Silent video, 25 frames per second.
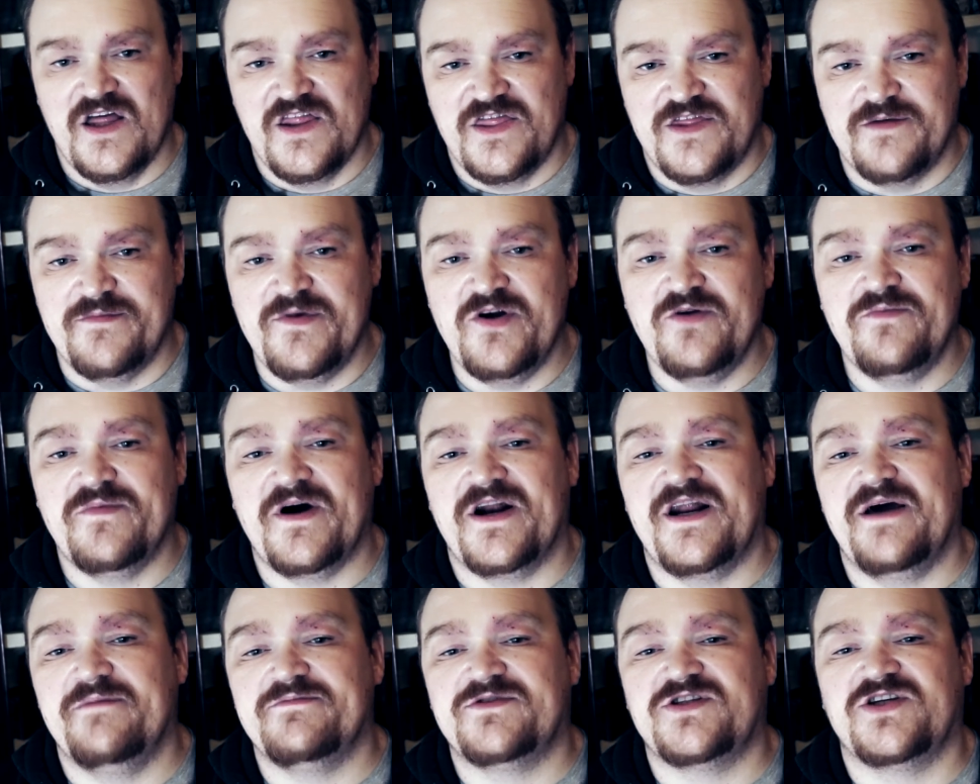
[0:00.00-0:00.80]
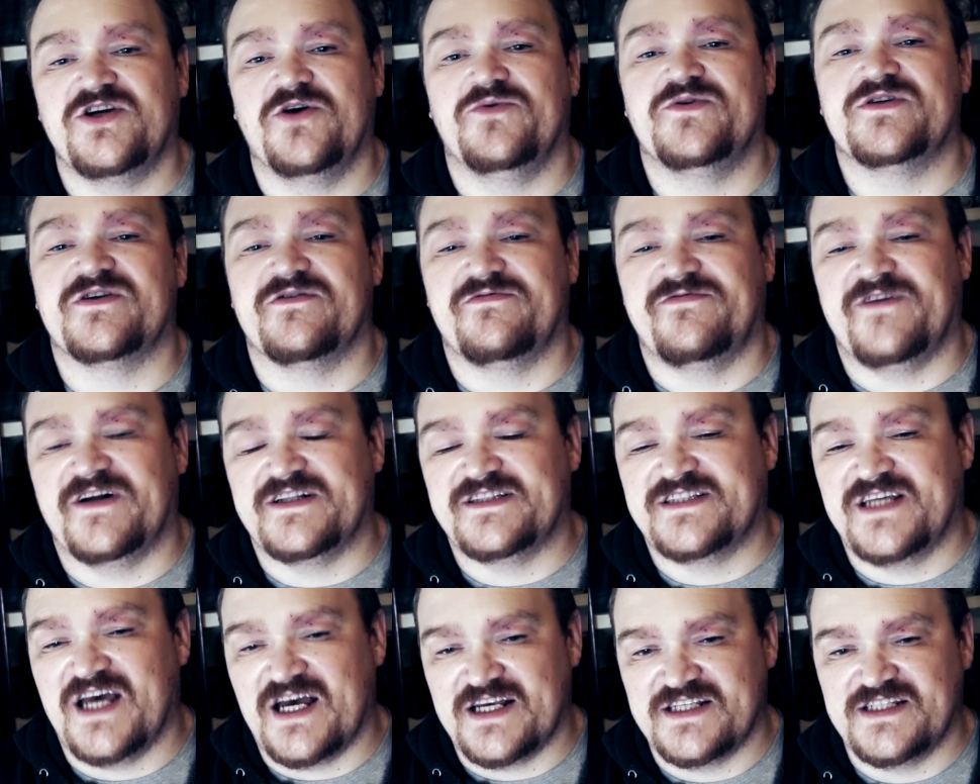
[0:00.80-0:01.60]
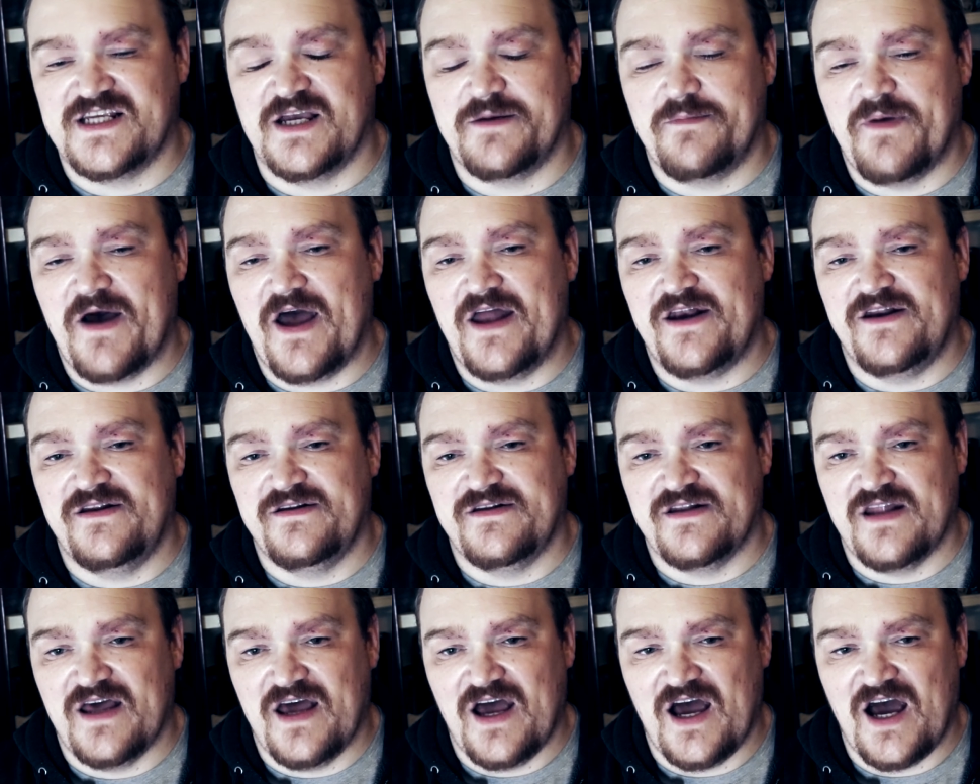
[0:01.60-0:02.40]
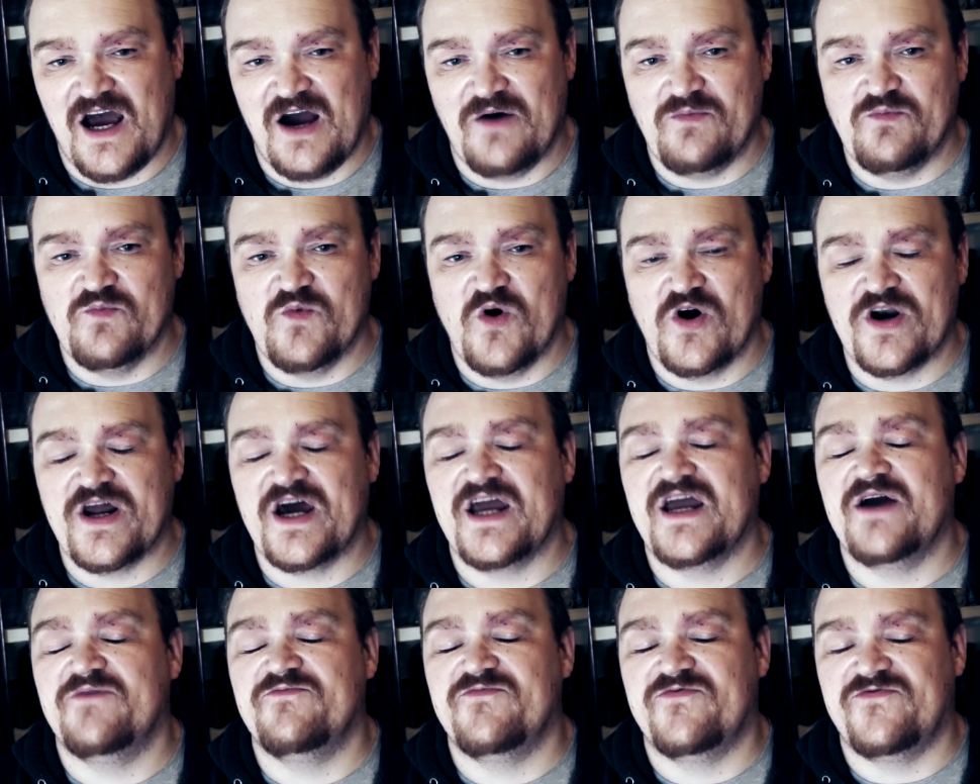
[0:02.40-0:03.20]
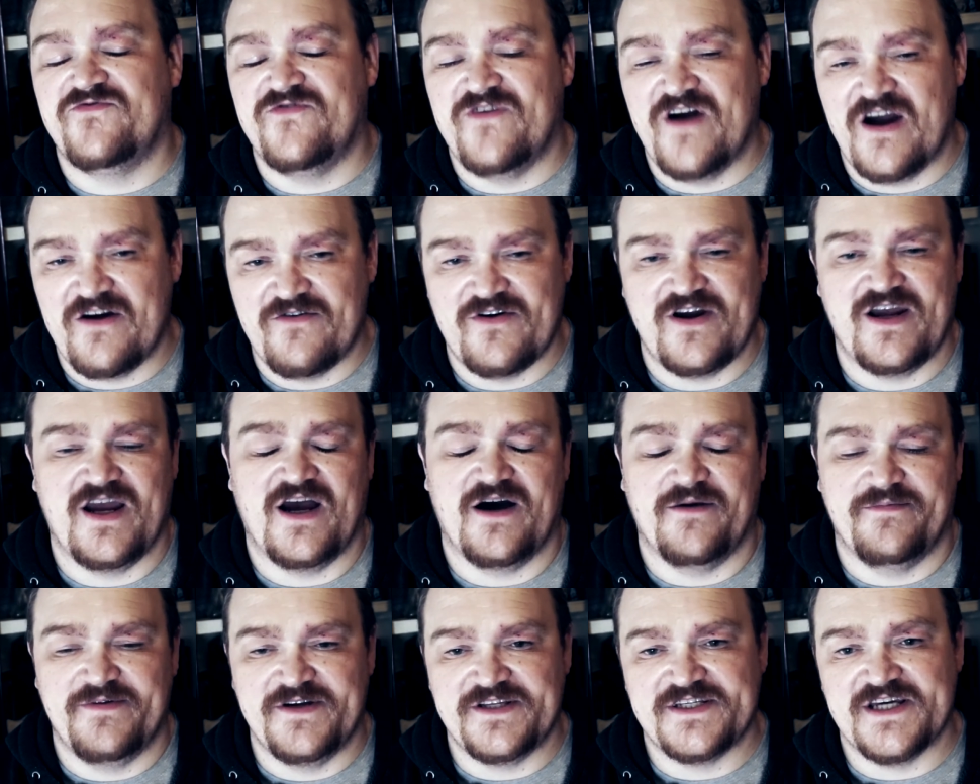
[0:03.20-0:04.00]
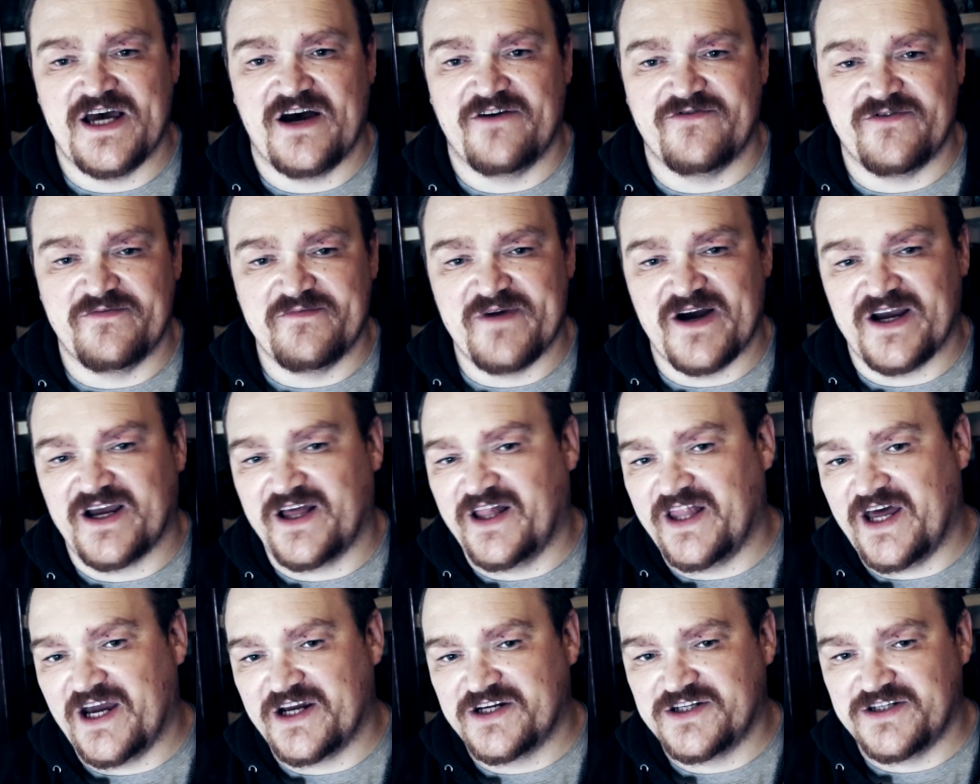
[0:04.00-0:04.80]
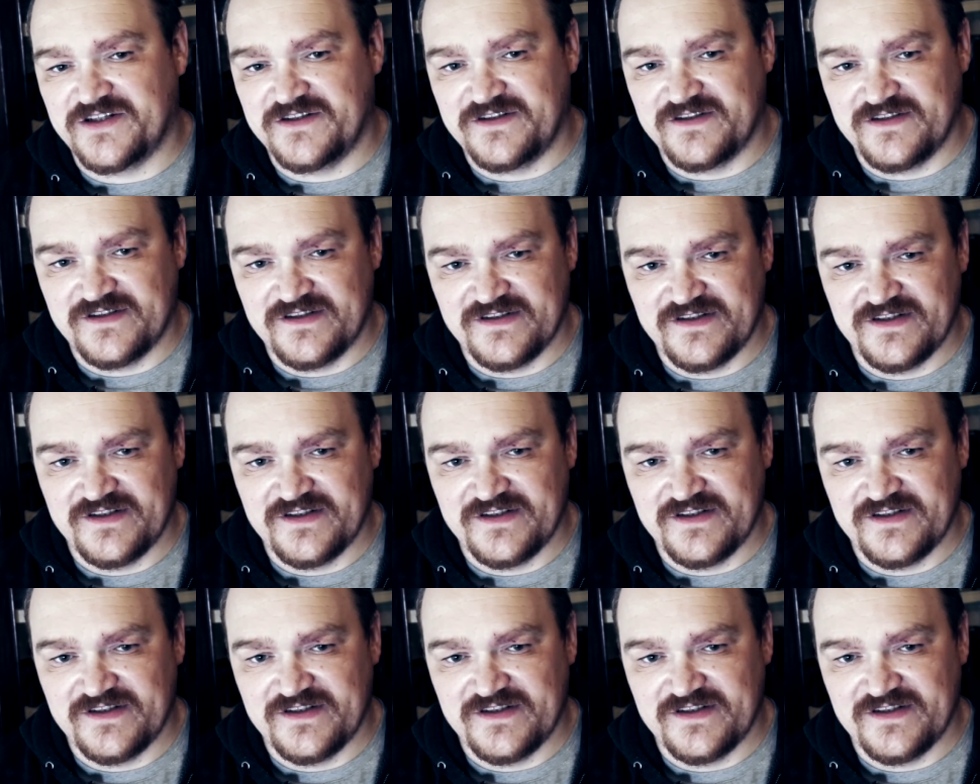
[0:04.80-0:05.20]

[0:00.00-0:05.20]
The Moonman M2 is a fantastic pen, and one I am very happy to have in my collection.